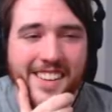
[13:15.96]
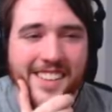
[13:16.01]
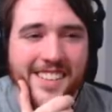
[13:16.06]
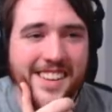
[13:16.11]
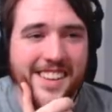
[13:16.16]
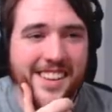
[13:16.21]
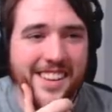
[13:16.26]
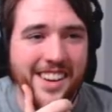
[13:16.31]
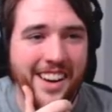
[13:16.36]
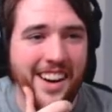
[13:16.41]

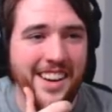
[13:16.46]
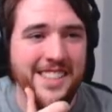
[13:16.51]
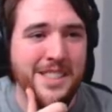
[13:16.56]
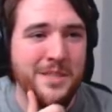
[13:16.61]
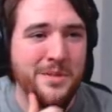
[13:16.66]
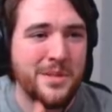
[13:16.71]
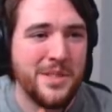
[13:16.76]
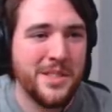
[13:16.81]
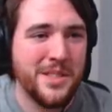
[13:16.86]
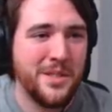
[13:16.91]
the
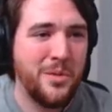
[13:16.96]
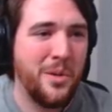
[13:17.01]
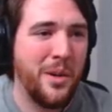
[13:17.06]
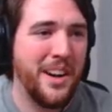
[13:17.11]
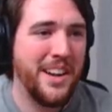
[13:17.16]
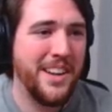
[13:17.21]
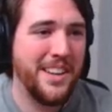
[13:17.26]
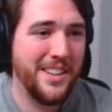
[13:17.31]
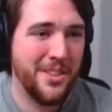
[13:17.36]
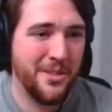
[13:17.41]
cost was
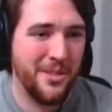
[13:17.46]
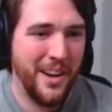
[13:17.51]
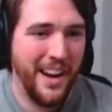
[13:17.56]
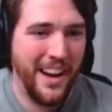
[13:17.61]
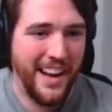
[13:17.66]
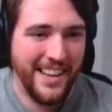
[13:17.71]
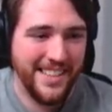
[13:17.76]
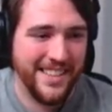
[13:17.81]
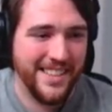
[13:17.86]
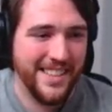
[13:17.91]
quite
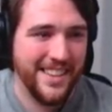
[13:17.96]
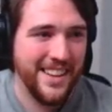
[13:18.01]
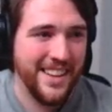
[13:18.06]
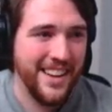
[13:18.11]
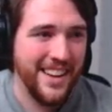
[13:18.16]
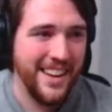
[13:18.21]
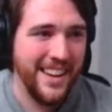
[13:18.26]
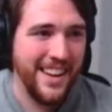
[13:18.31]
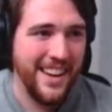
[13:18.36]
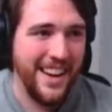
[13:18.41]
great.
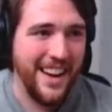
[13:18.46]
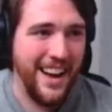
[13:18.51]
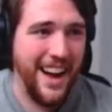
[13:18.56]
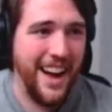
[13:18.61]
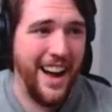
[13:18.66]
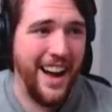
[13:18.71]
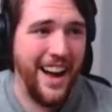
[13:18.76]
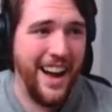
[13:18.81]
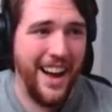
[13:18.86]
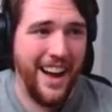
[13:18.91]

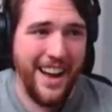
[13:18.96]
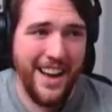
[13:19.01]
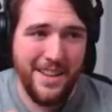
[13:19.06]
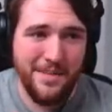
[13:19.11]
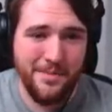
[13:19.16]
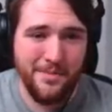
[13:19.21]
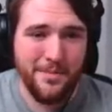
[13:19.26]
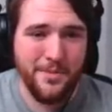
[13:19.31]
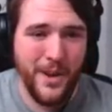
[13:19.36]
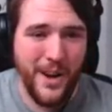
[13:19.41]

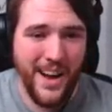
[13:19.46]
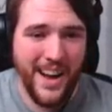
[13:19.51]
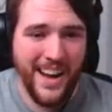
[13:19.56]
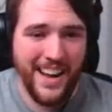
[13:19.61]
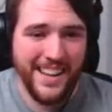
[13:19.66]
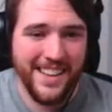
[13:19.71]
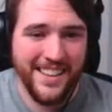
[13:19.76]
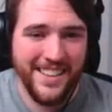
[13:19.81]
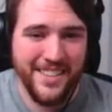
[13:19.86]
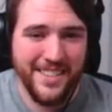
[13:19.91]
I'm
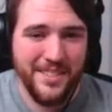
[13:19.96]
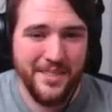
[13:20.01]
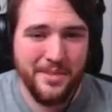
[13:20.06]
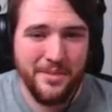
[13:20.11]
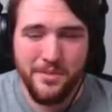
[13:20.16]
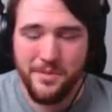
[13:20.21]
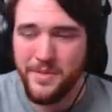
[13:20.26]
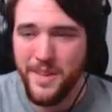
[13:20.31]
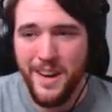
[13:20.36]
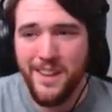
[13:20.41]
fine.
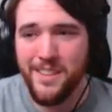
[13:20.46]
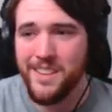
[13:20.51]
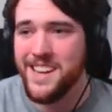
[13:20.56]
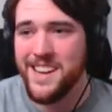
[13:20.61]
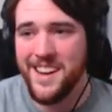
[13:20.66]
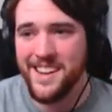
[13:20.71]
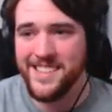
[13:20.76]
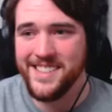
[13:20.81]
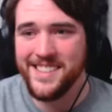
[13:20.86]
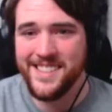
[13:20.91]
Very
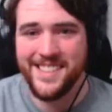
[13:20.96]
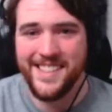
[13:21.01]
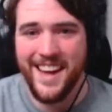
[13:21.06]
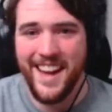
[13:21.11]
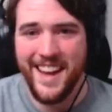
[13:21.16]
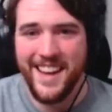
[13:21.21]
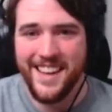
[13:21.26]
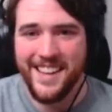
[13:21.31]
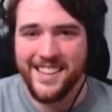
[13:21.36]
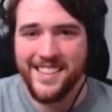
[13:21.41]

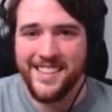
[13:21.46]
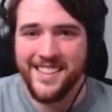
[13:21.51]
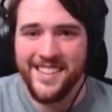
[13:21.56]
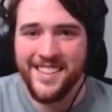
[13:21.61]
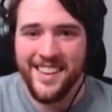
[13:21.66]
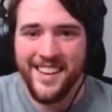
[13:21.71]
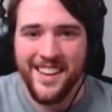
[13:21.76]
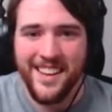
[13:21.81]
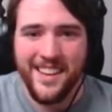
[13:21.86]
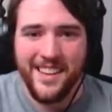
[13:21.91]
unscathed.
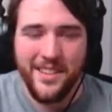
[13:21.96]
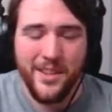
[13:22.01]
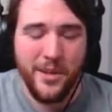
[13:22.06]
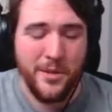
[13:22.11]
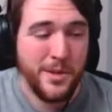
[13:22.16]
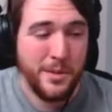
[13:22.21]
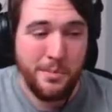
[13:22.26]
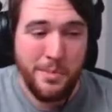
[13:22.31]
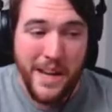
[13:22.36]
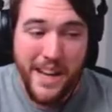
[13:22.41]

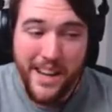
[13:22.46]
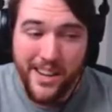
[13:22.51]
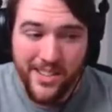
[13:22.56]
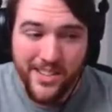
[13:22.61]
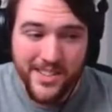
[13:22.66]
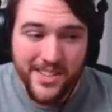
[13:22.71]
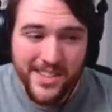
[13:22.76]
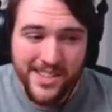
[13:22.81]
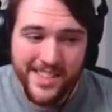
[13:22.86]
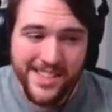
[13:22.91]
Those
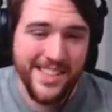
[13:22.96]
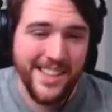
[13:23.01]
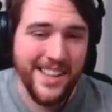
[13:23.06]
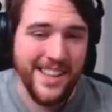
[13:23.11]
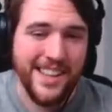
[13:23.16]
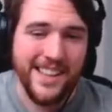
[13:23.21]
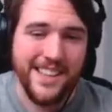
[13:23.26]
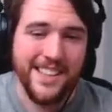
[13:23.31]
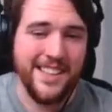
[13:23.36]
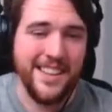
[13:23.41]
barrels
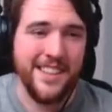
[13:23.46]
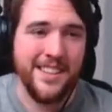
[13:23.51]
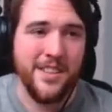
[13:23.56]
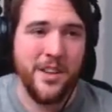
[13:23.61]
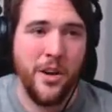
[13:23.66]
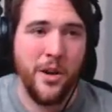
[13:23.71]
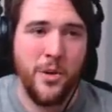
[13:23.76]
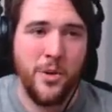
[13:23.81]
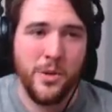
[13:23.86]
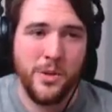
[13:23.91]
didn't
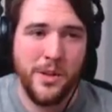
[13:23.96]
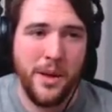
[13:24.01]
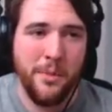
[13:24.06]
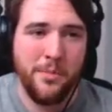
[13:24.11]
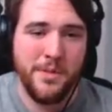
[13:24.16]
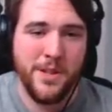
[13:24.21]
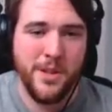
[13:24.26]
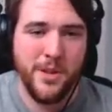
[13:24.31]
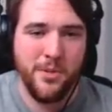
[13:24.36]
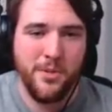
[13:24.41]
hold
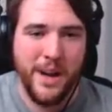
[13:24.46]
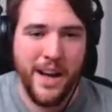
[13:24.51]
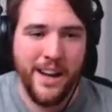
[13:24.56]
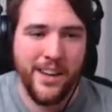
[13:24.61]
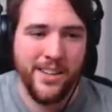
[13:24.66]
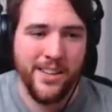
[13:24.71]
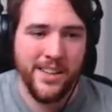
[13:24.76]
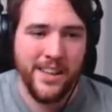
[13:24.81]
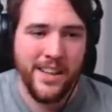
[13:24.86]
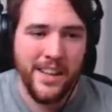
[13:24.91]
up too
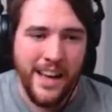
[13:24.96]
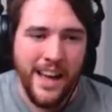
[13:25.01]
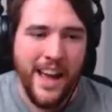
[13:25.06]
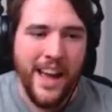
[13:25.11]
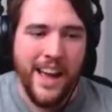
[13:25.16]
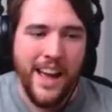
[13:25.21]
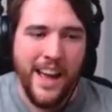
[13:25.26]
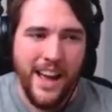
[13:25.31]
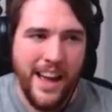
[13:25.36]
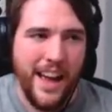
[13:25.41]
well,
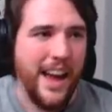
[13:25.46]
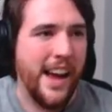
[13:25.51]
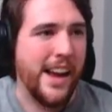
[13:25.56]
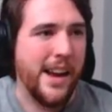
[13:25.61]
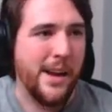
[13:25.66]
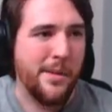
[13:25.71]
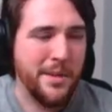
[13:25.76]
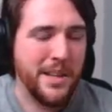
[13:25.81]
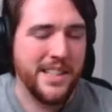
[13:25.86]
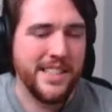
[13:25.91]
and
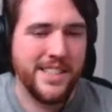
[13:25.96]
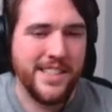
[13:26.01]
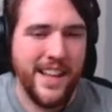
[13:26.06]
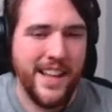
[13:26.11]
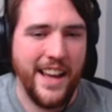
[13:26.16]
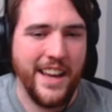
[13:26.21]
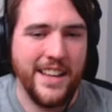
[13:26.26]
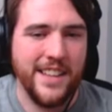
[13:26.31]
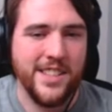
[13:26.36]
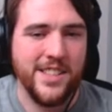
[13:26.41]
I'm gonna
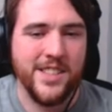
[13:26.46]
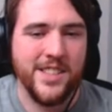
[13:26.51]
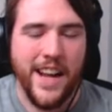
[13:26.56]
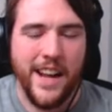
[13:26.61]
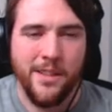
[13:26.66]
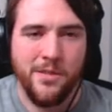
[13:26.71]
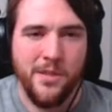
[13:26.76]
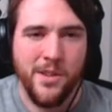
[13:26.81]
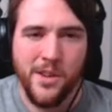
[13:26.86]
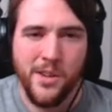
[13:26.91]
say in
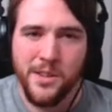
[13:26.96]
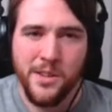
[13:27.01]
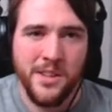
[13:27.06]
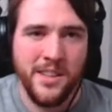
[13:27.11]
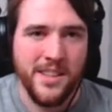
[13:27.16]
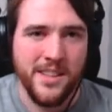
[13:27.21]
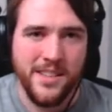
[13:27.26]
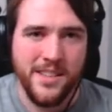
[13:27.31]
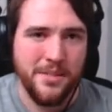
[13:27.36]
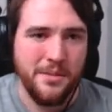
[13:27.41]
general
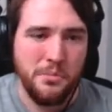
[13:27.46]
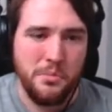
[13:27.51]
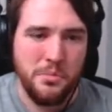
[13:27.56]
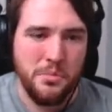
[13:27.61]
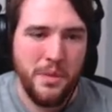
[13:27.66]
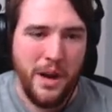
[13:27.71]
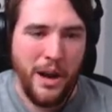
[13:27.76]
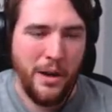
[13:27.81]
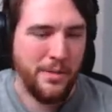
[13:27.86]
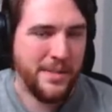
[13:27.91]

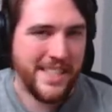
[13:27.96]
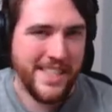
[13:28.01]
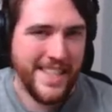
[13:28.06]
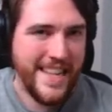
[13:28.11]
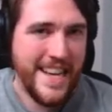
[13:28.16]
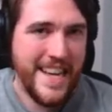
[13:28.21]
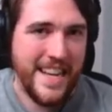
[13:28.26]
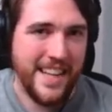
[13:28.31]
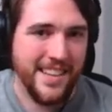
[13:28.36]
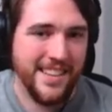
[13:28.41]
our
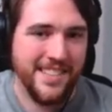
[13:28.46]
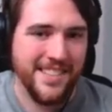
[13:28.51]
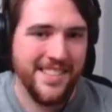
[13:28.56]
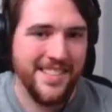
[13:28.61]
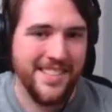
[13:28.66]
steed